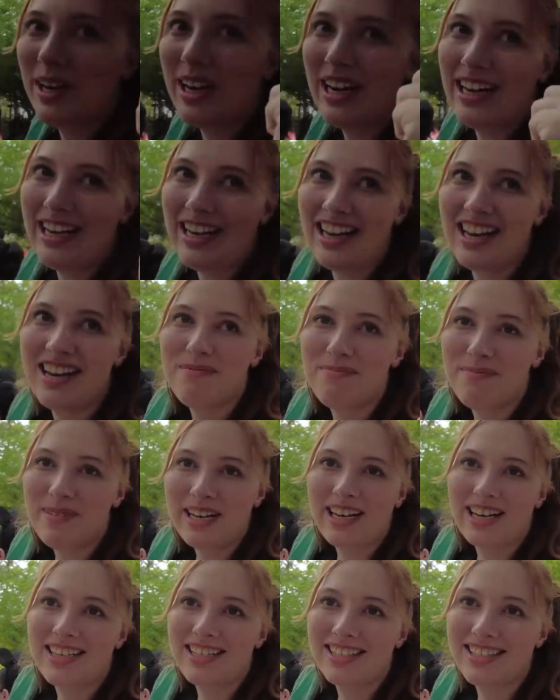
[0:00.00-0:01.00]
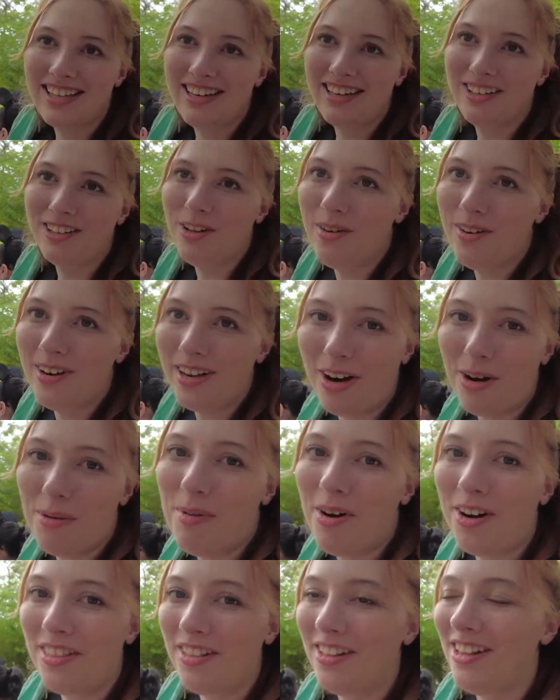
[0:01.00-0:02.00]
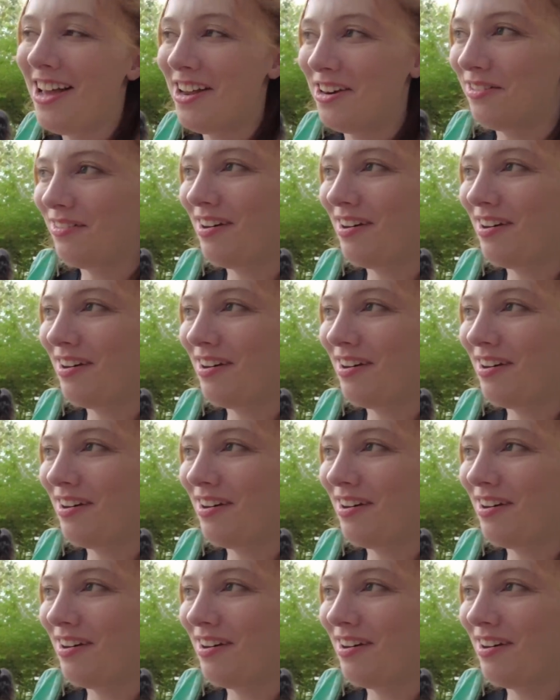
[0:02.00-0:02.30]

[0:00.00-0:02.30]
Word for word: we're getting in because they're loading our part of the line